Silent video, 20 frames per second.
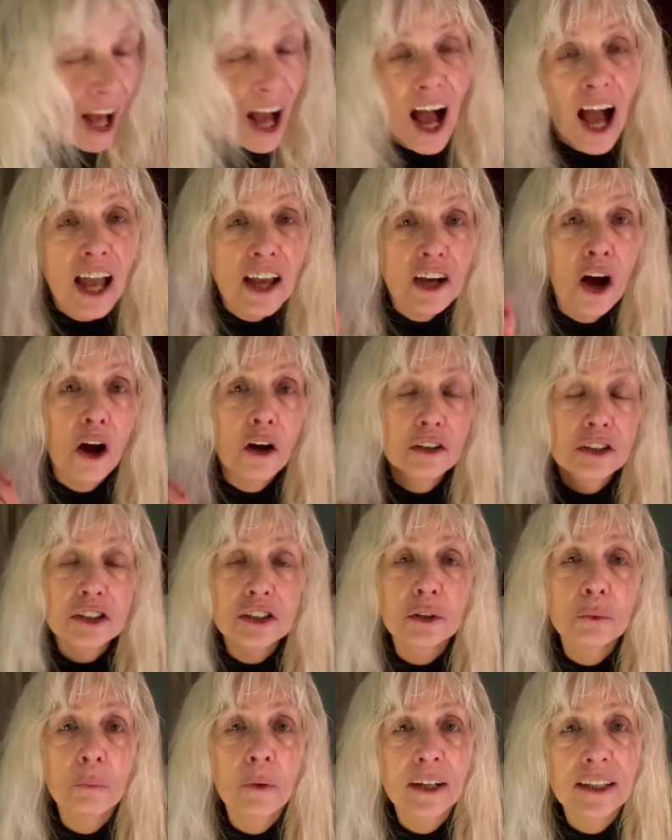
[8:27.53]
I
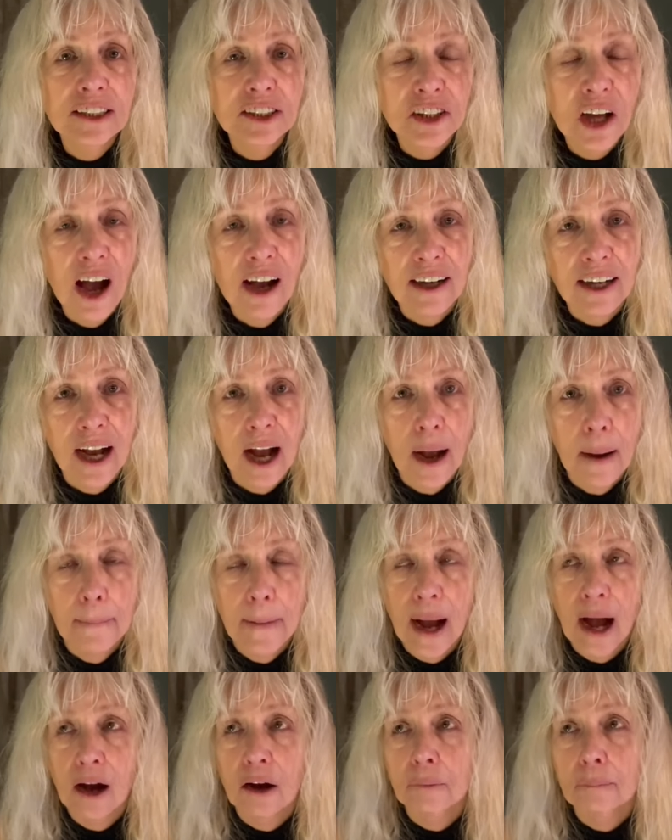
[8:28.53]
also want to talk
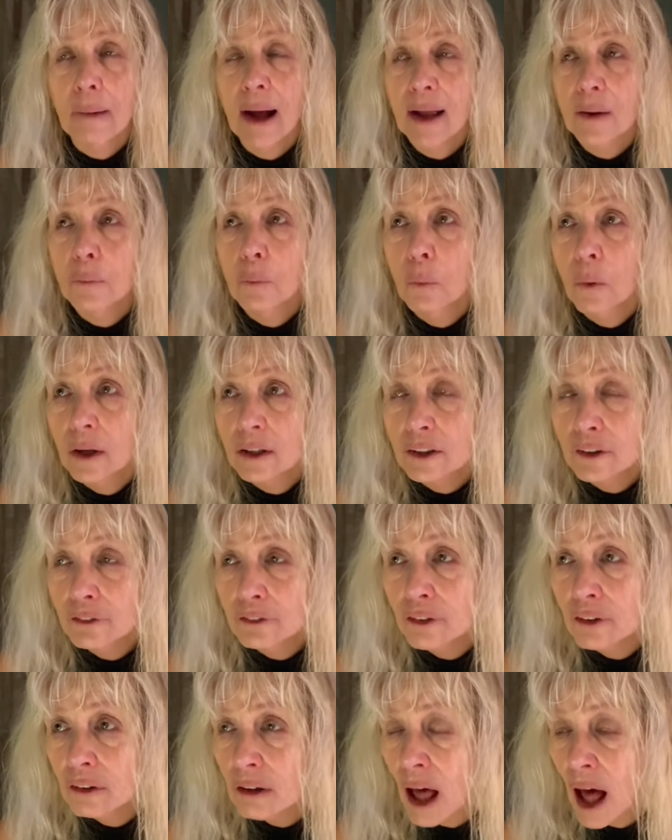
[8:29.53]
about my
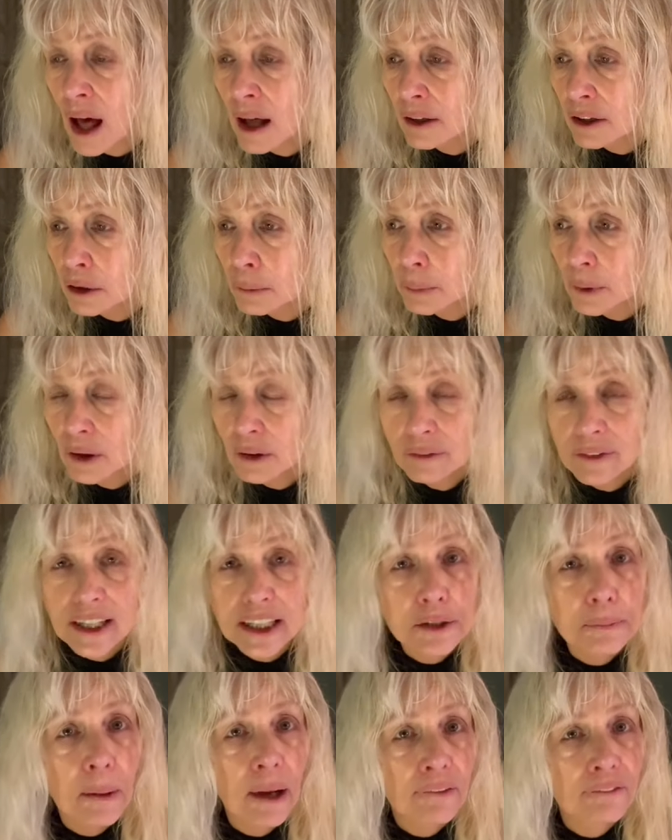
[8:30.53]
wonderful, honorable,
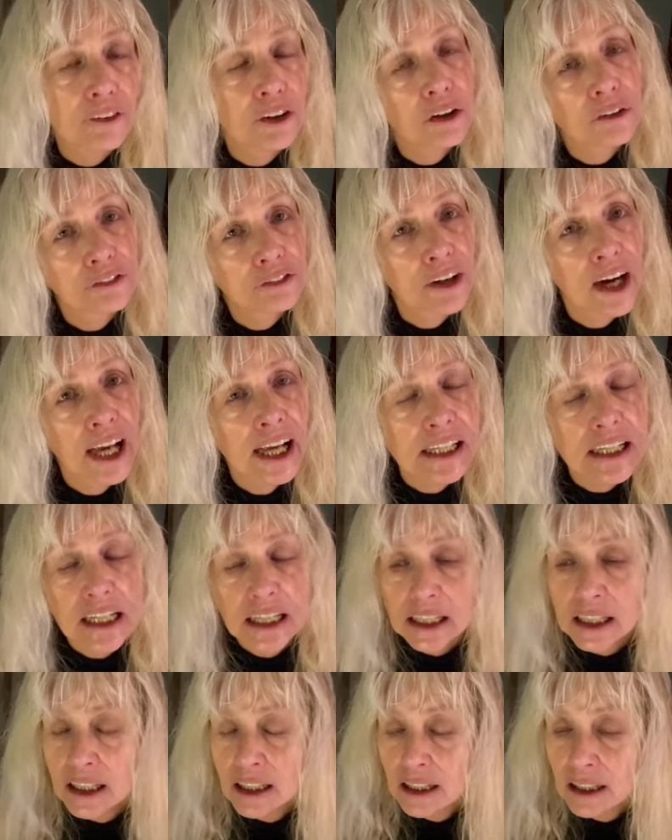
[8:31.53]
respectful friend,
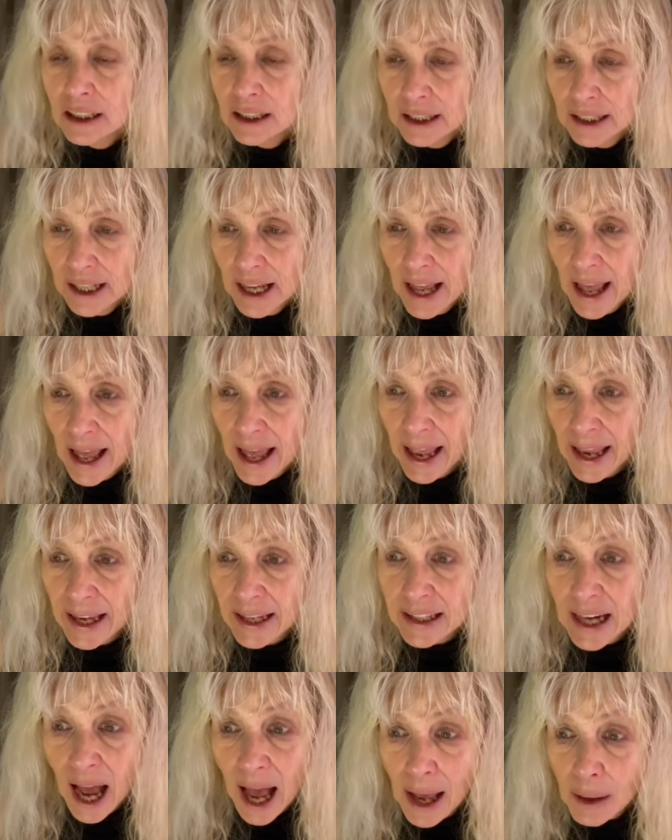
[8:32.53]

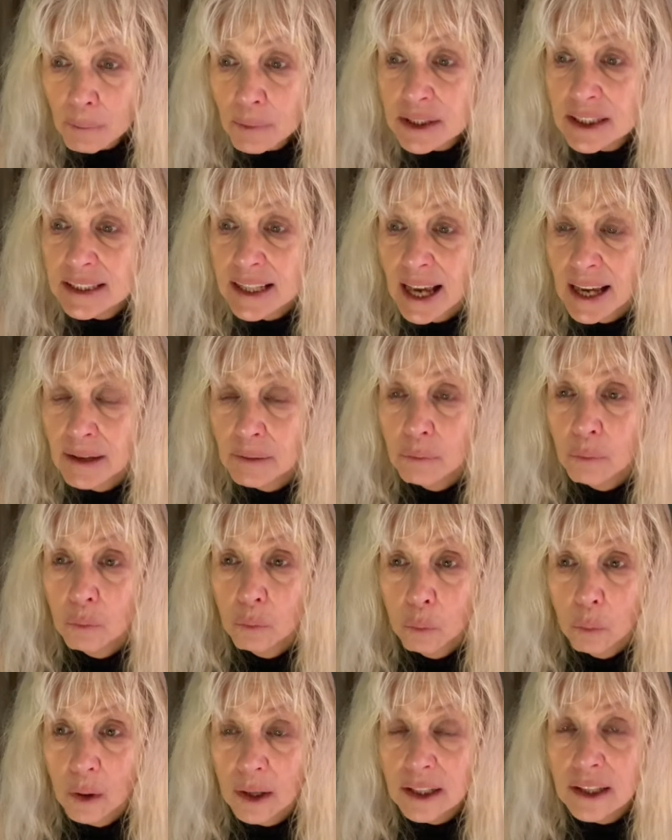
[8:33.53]
and I would say
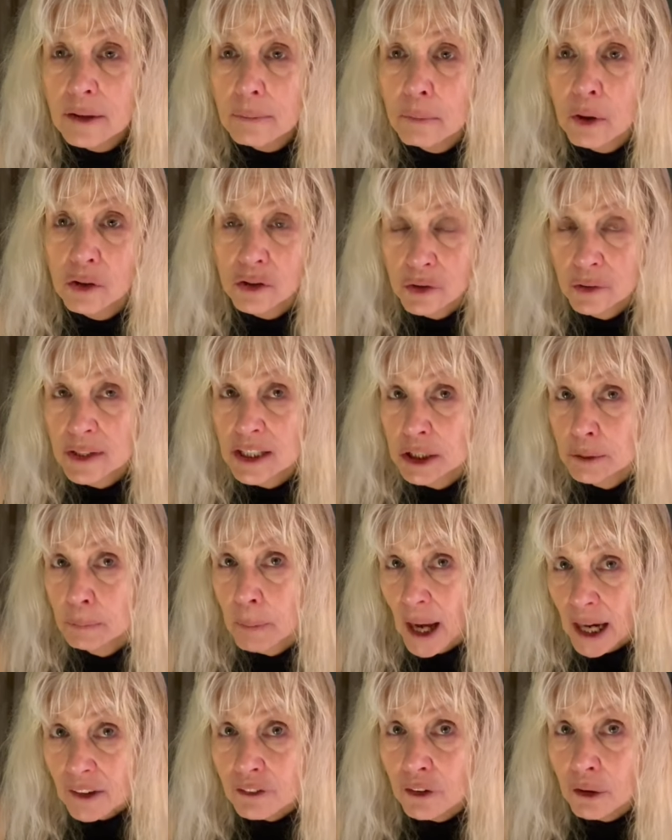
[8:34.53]
one of the most
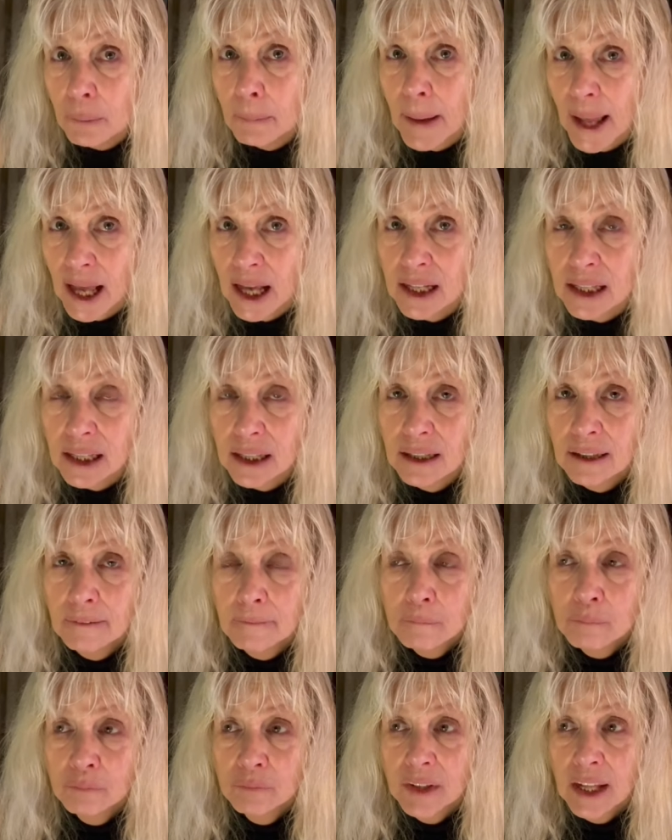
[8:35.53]
respectful men
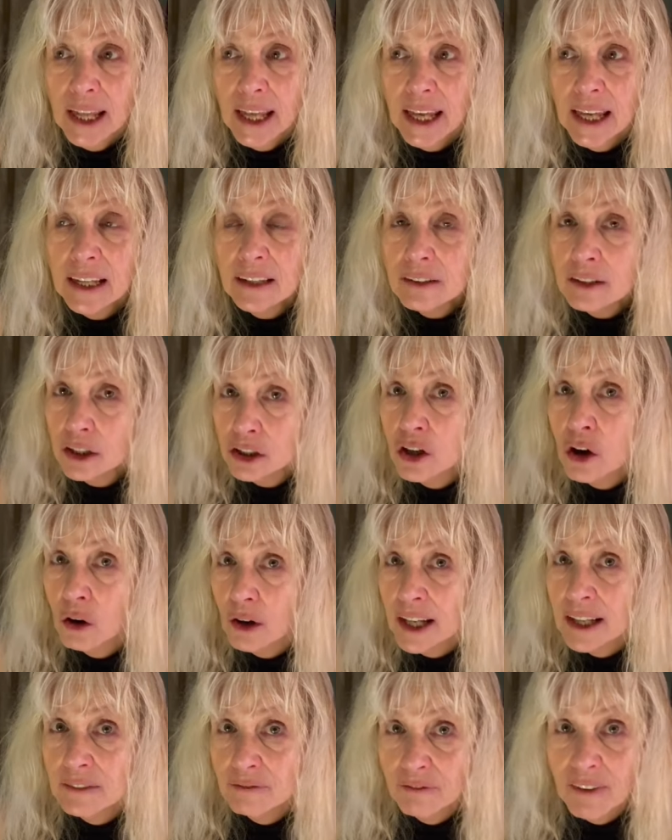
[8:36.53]
in the no,
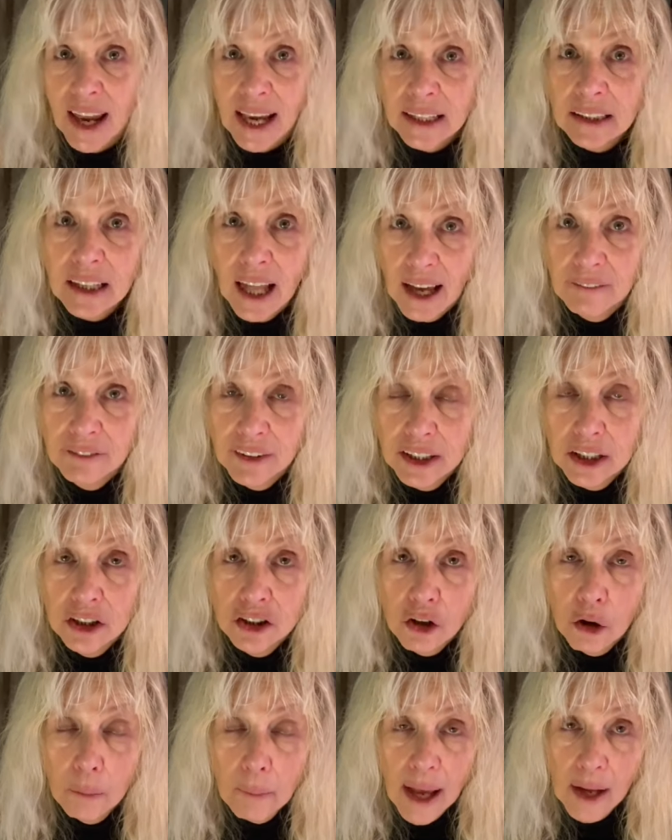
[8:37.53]
in van life in the
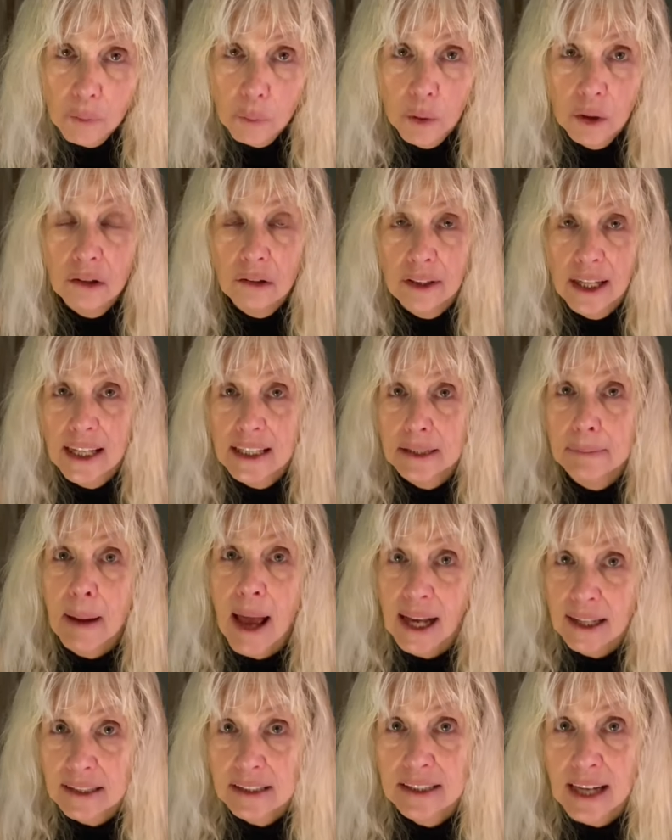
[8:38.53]
nomad world is
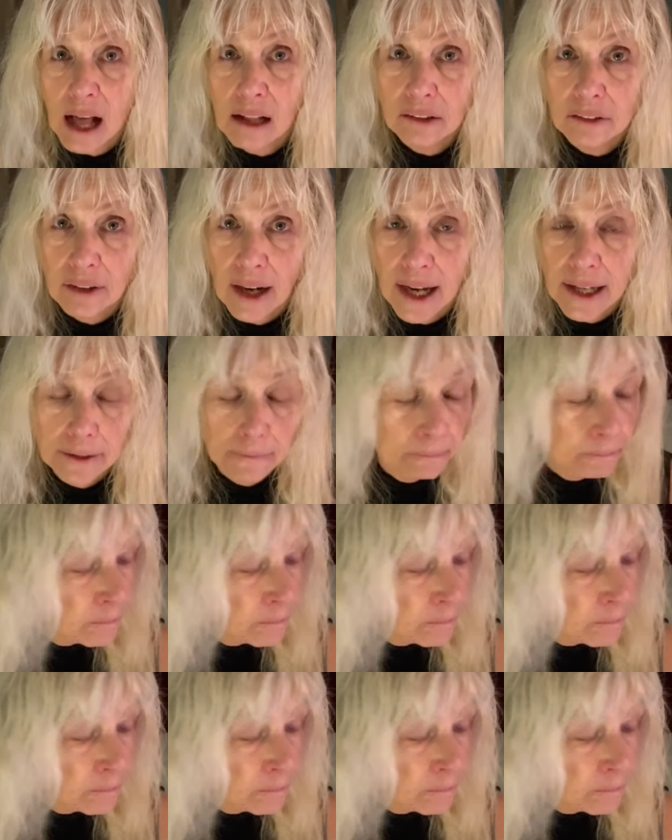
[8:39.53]
Max Dollarite.